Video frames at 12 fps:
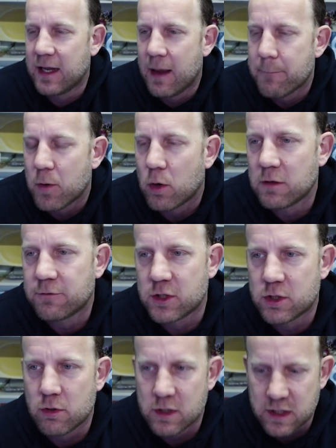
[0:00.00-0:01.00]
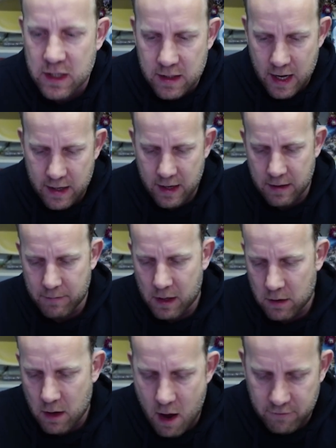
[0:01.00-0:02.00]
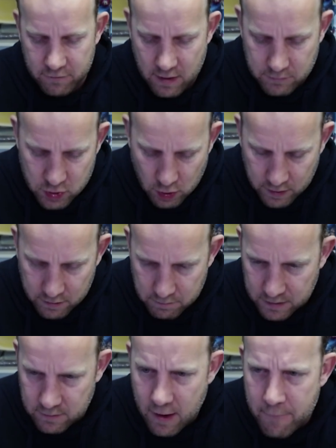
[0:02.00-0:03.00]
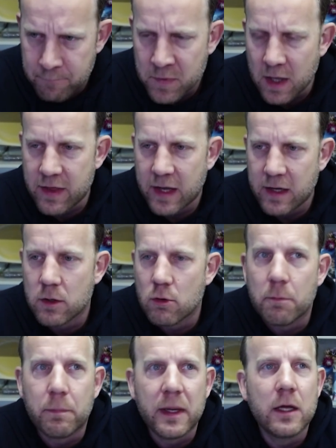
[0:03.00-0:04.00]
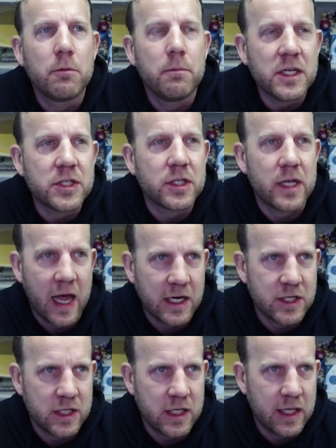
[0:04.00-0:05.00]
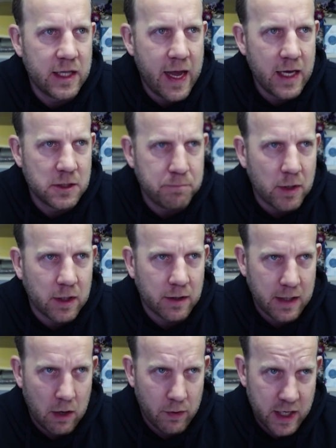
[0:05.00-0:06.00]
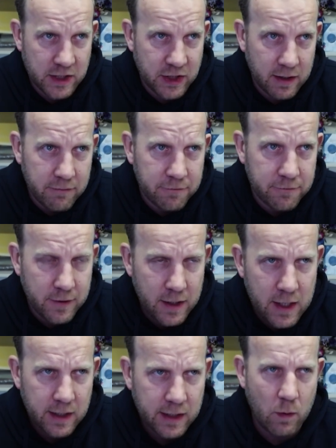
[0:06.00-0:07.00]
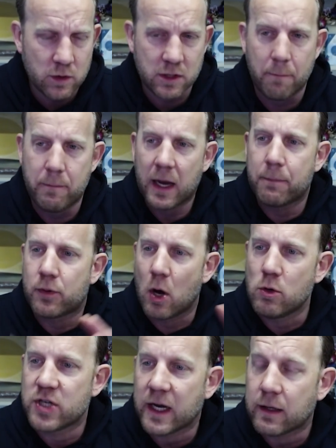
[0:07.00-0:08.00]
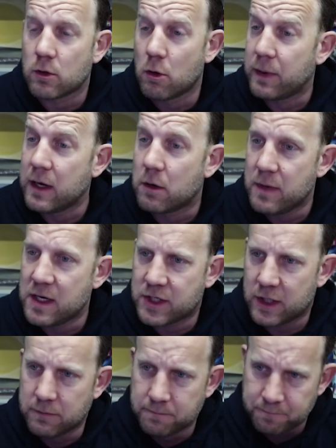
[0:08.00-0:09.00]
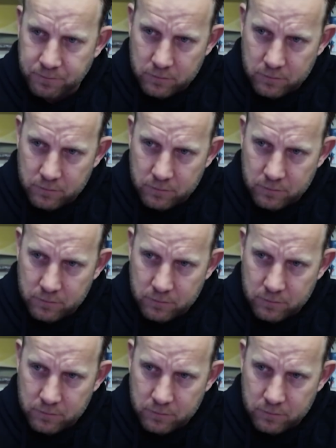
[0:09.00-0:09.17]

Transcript: the importance for students, and about half of them joined. But then the European Commission, actually, they spotted our initiative. There was a big project. The European Commission